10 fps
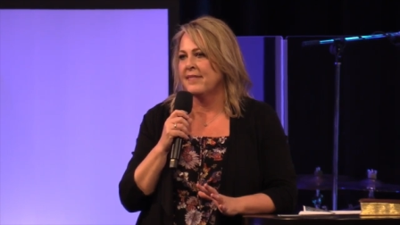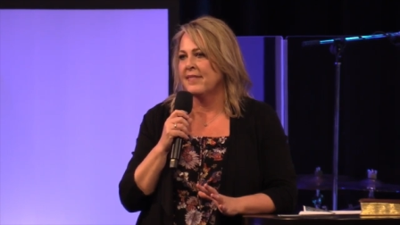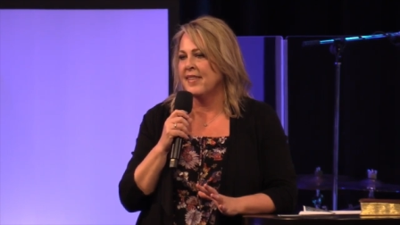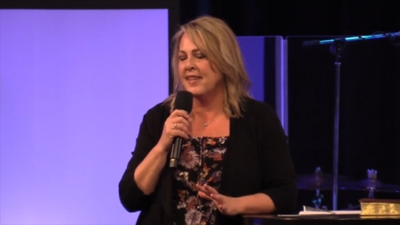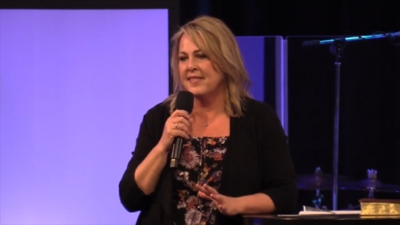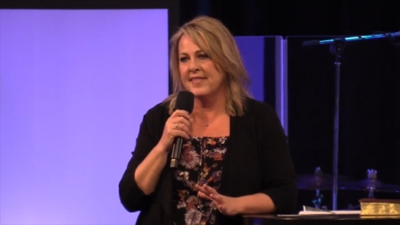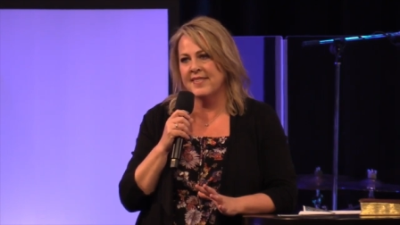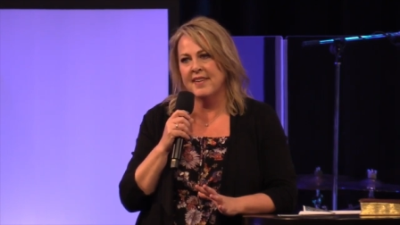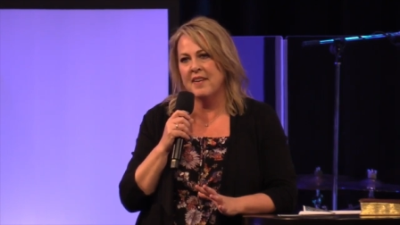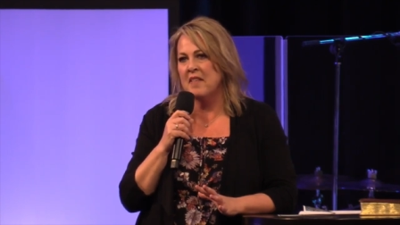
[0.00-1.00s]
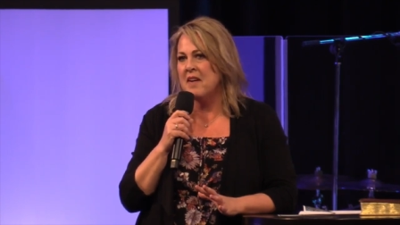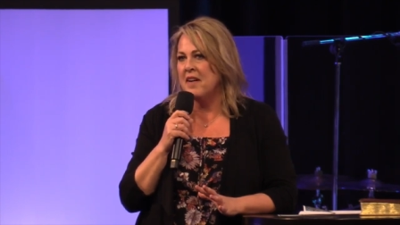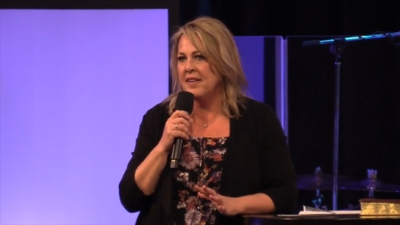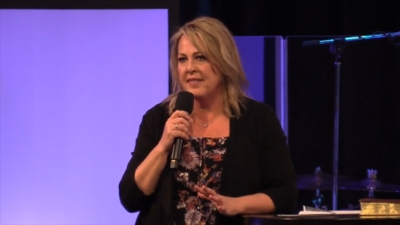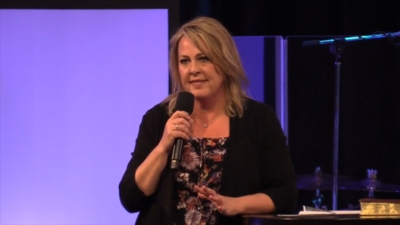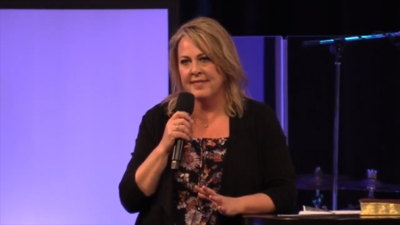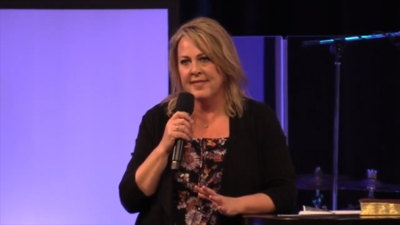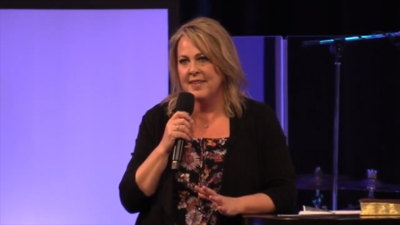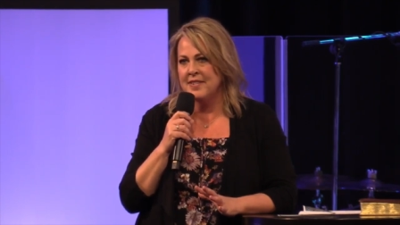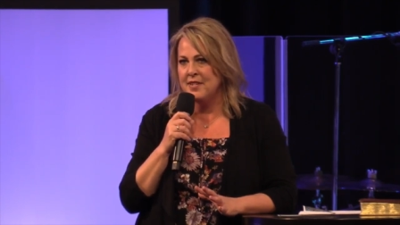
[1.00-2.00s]
because it's all on
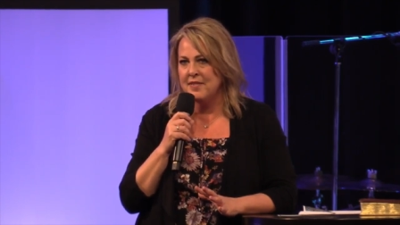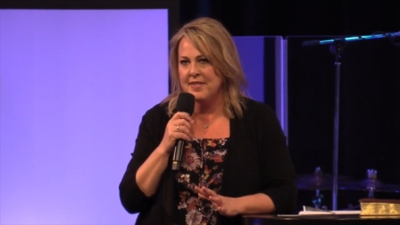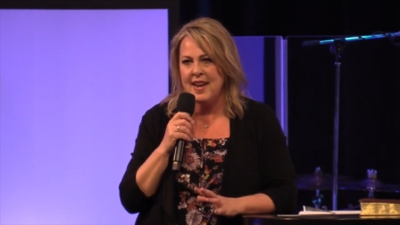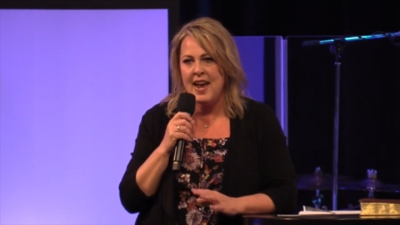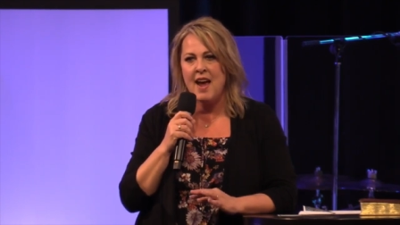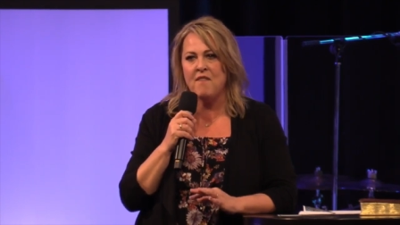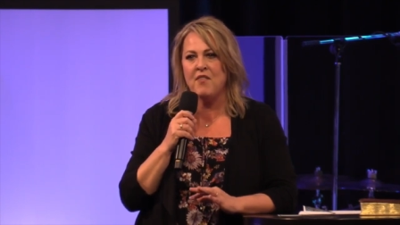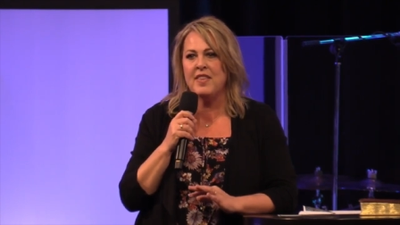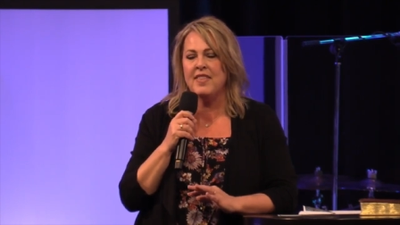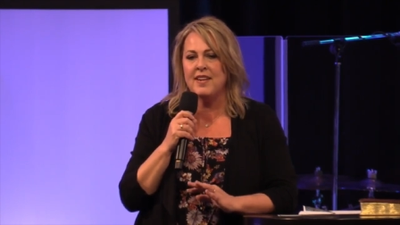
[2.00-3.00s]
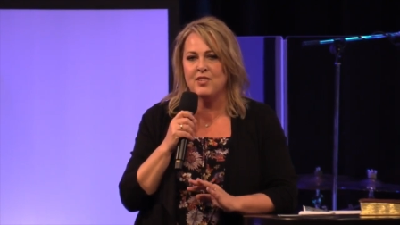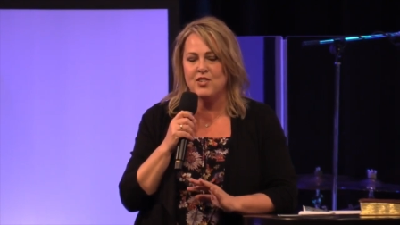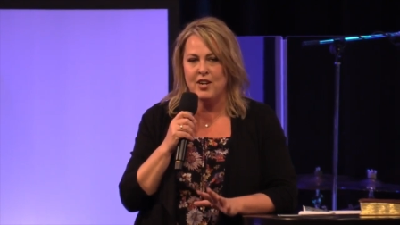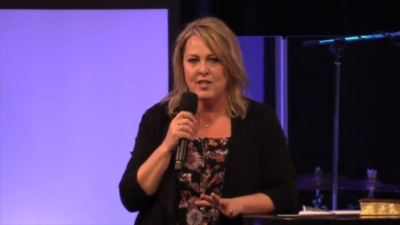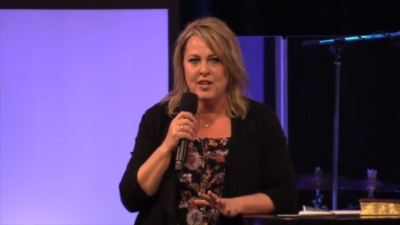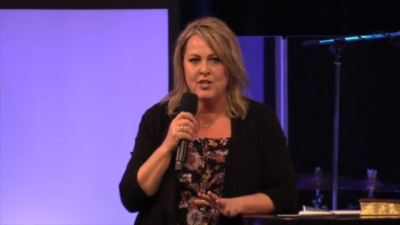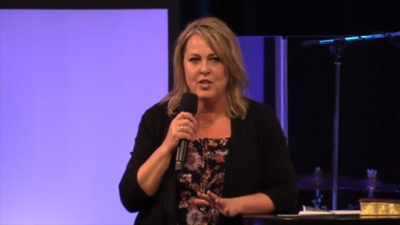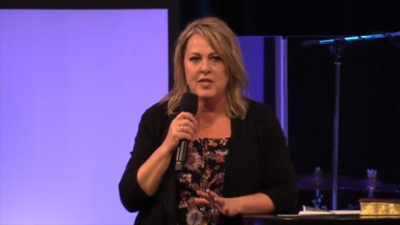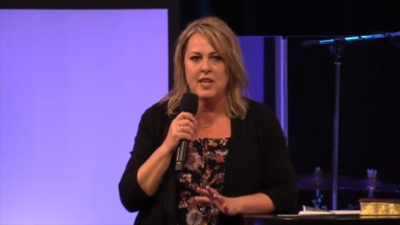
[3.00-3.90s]
on Tuesday. Everything starts on Tuesday.